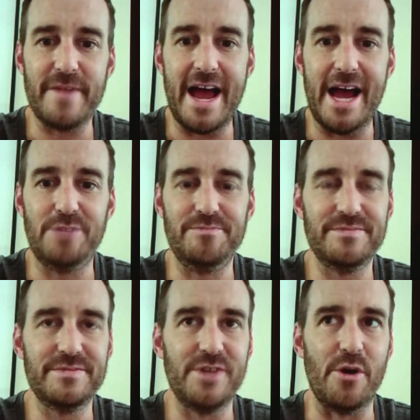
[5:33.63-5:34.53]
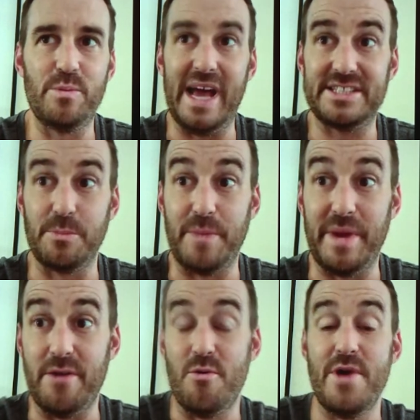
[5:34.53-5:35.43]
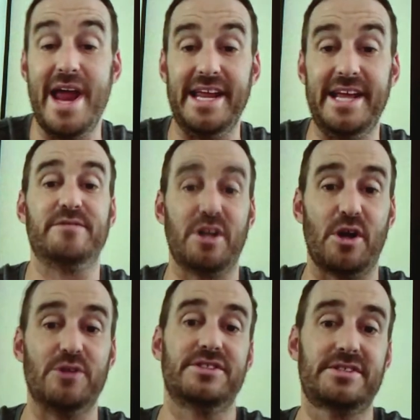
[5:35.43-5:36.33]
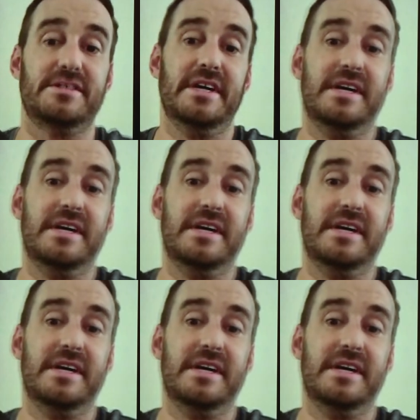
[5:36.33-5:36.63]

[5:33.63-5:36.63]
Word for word: Um, you know, we had to be in really close